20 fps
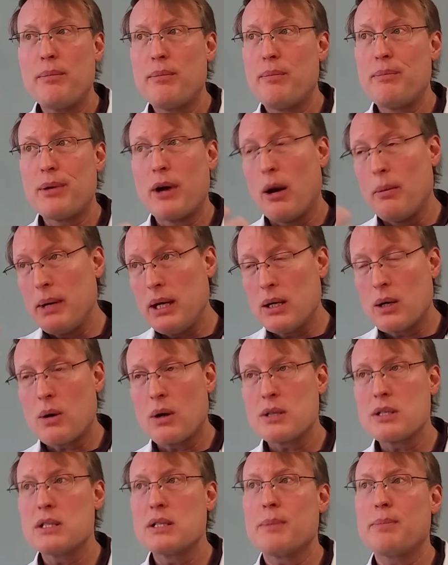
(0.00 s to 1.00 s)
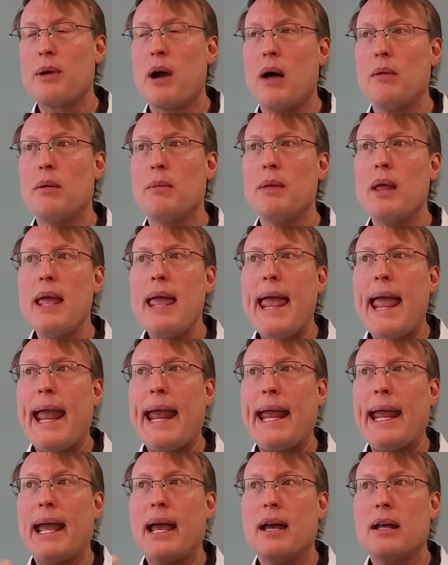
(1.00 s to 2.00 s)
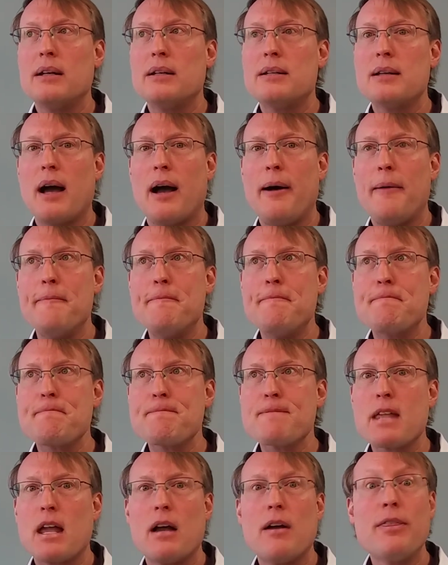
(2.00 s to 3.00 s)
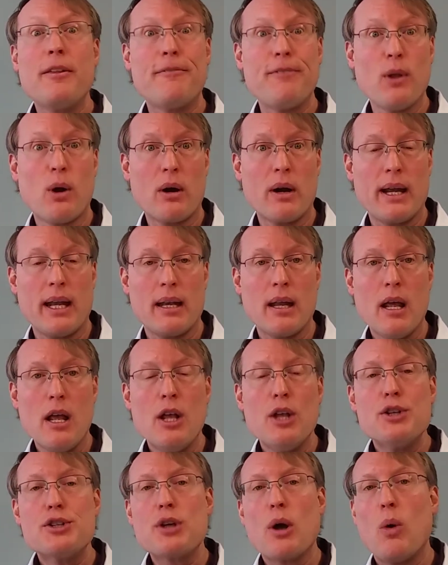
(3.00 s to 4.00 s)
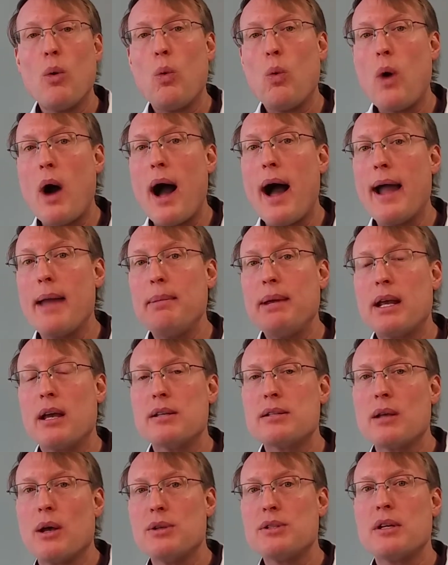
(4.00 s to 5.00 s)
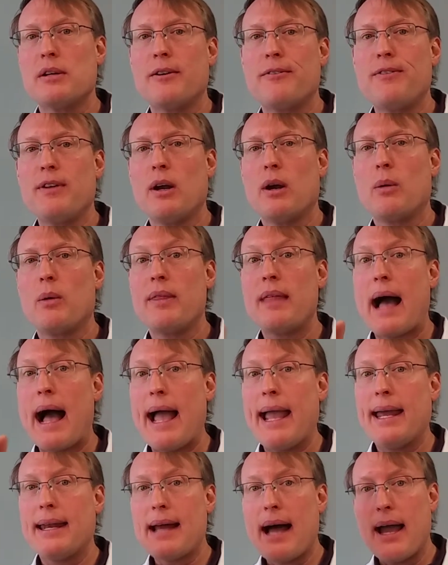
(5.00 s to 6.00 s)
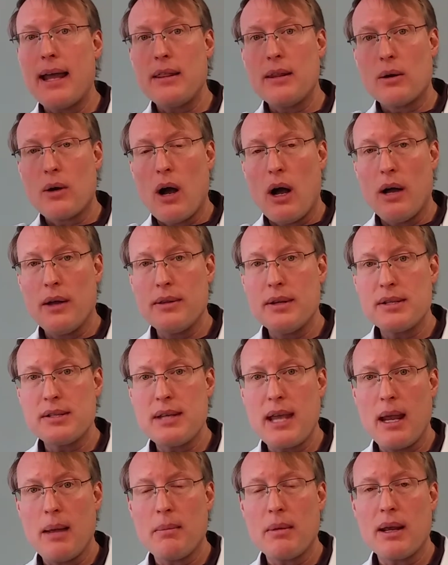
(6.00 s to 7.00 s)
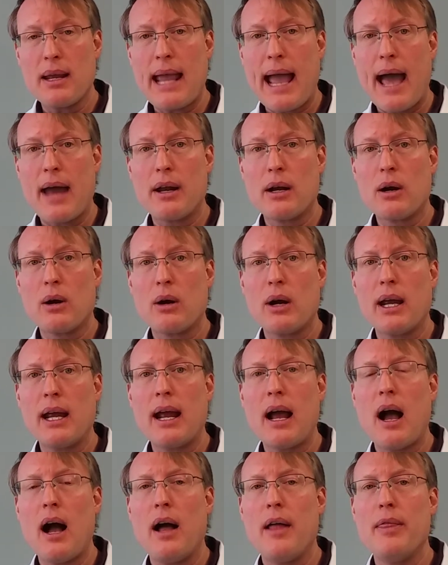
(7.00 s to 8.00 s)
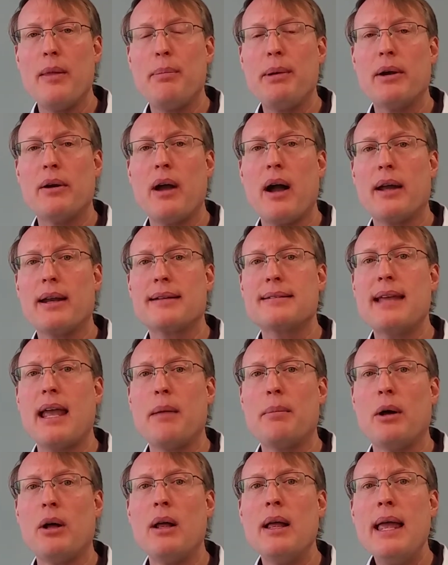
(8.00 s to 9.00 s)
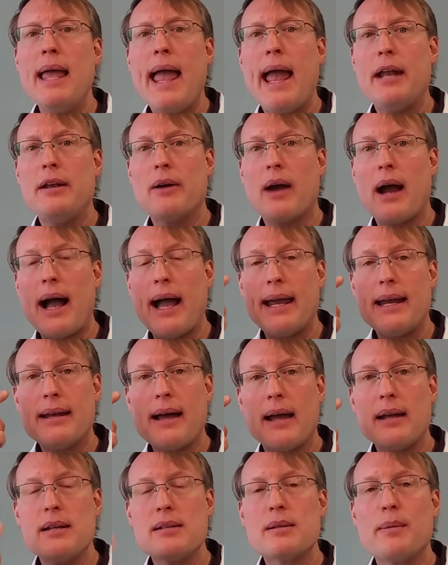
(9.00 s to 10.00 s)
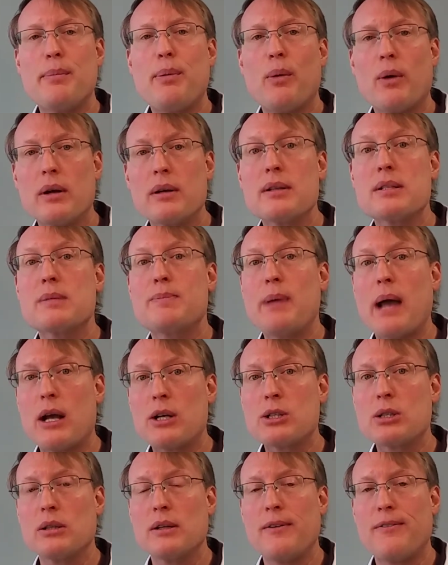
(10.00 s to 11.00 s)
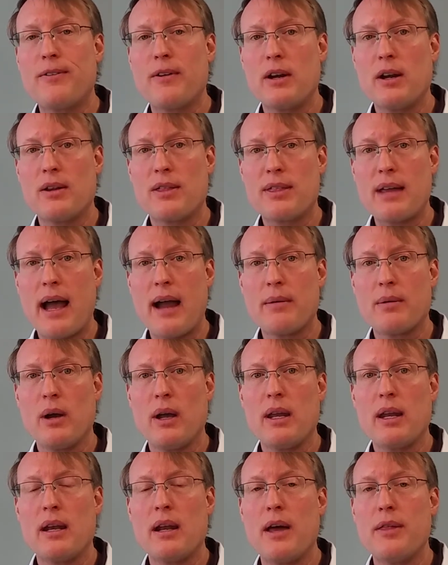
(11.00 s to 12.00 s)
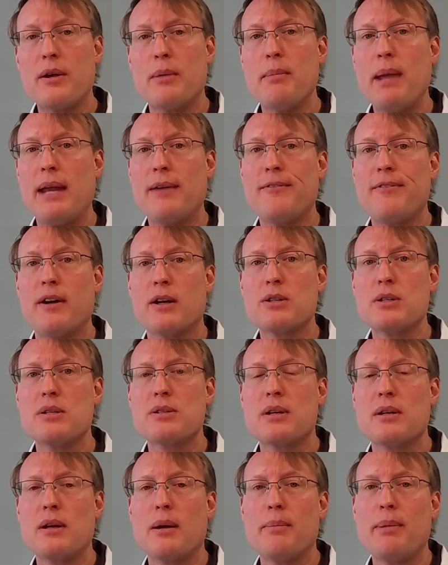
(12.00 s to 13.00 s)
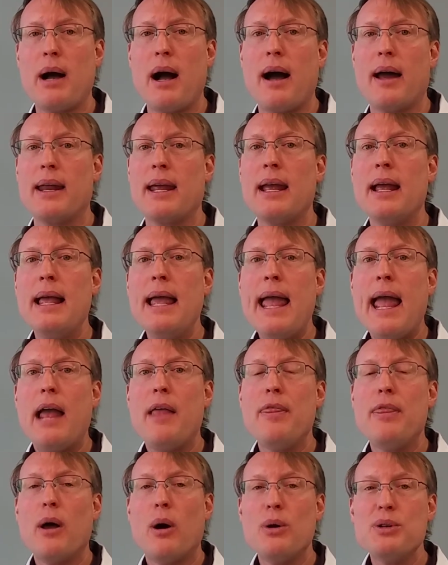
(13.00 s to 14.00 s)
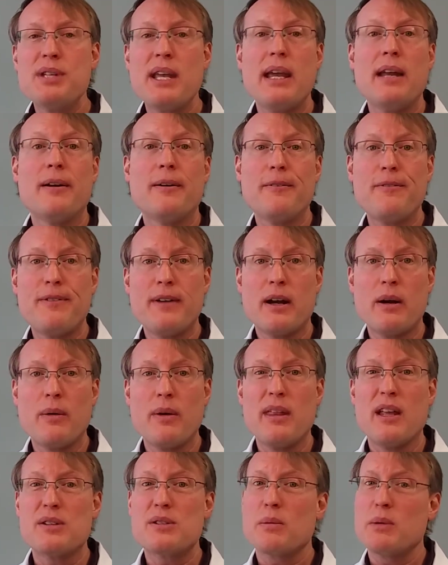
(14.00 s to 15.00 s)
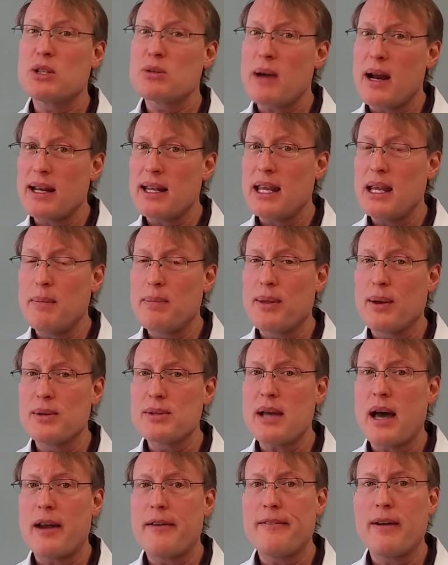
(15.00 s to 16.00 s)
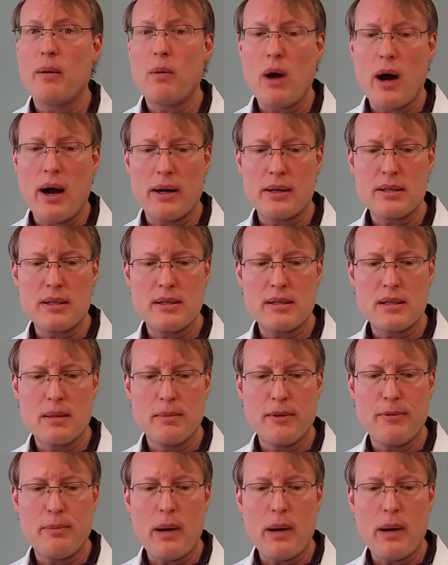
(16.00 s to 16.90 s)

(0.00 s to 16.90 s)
bromine, of course, is a problem, and the fluorine. So why? Because those interfere with iodine. They're all in the same category on the periodic table, and your iodine is important especially for your thyroid and other main functions of your body, and those interfere with it. So we try to keep those out of our water system if